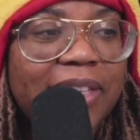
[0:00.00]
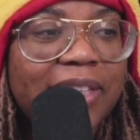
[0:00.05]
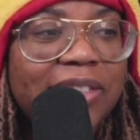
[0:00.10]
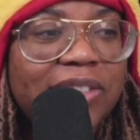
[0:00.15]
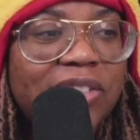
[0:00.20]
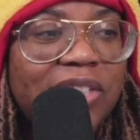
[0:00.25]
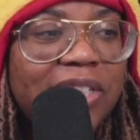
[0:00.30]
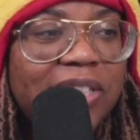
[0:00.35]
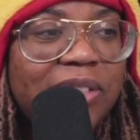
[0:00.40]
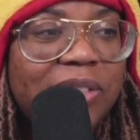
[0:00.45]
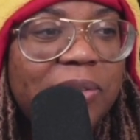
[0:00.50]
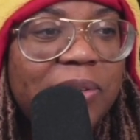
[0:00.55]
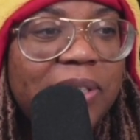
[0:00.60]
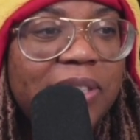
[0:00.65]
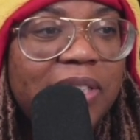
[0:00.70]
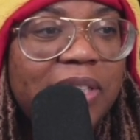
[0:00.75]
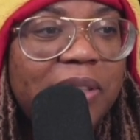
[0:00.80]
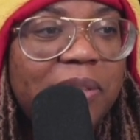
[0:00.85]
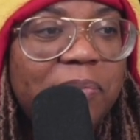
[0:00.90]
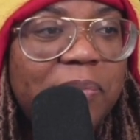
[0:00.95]
She's doing
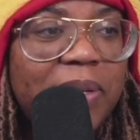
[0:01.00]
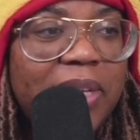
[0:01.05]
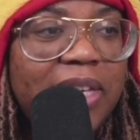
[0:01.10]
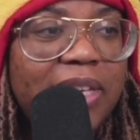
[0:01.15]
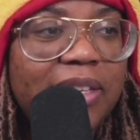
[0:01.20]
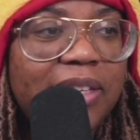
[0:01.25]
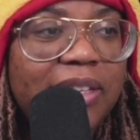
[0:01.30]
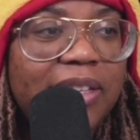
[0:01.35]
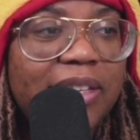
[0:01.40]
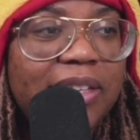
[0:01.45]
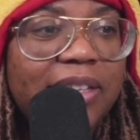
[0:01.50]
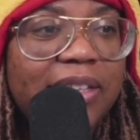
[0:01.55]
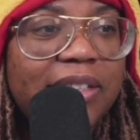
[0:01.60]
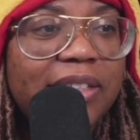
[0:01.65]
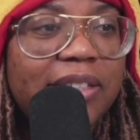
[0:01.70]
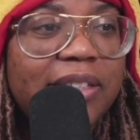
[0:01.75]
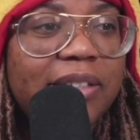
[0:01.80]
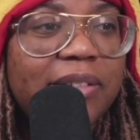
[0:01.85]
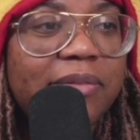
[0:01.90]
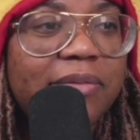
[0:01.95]
it to the beat.
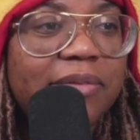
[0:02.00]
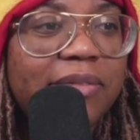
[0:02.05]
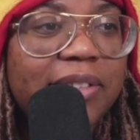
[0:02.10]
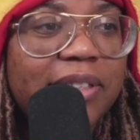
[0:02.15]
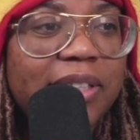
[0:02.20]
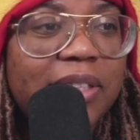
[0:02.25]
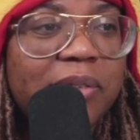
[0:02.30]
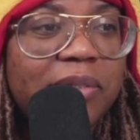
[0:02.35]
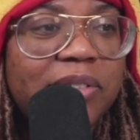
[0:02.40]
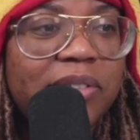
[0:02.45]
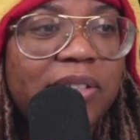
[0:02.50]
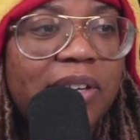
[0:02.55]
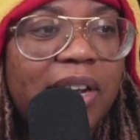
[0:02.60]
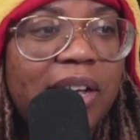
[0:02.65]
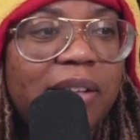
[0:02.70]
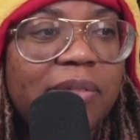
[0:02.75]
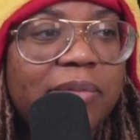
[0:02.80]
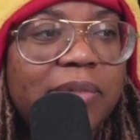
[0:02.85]
The drums.